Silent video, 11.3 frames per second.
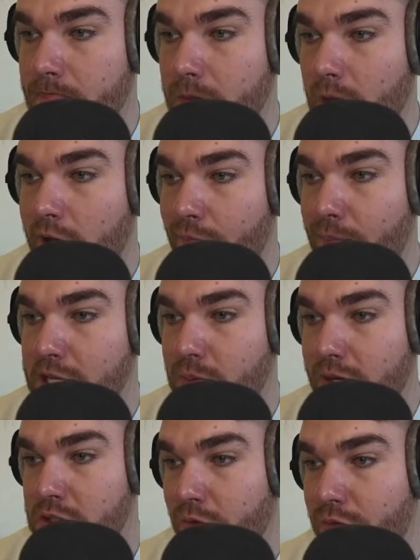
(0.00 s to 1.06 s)
Biss
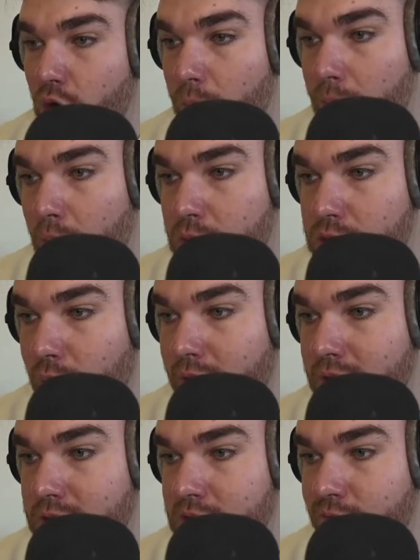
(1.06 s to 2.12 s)
when he's on form, but was too
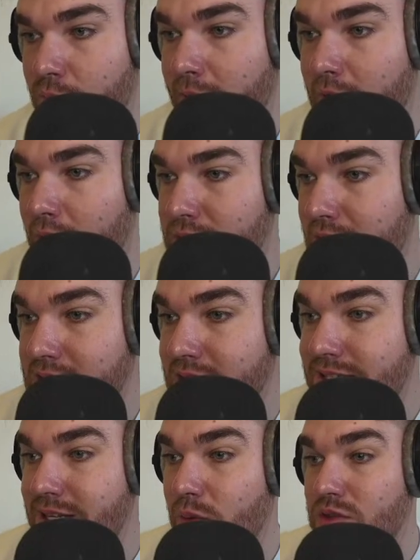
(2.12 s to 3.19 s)
inconsistent for me last season. There's
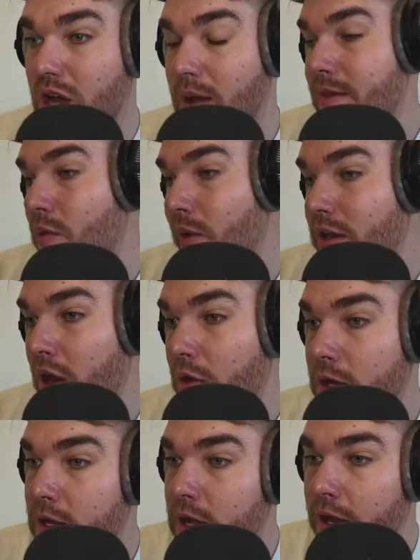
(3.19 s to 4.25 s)
still time in the window.
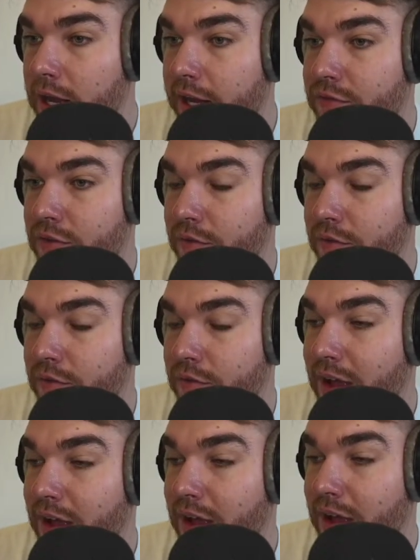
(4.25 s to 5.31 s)
Nick from Venn.
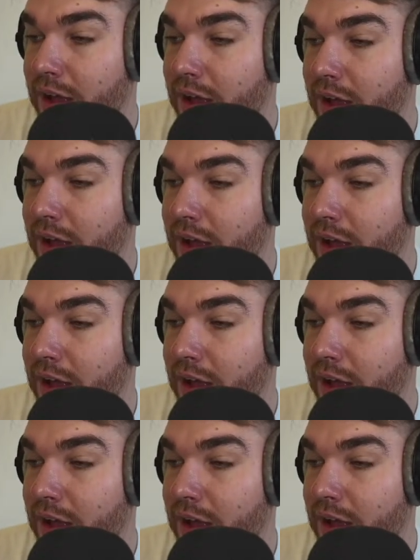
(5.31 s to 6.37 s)
Look, again, like I said,
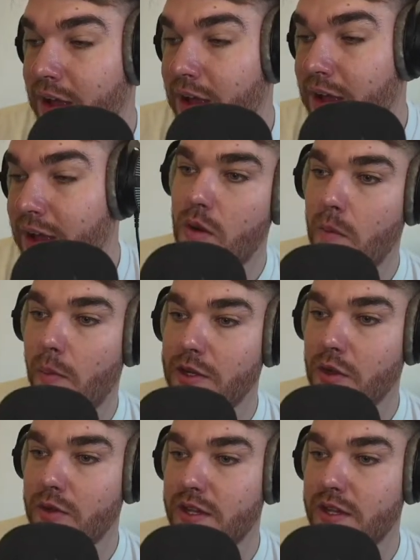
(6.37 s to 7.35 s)
later on when we do this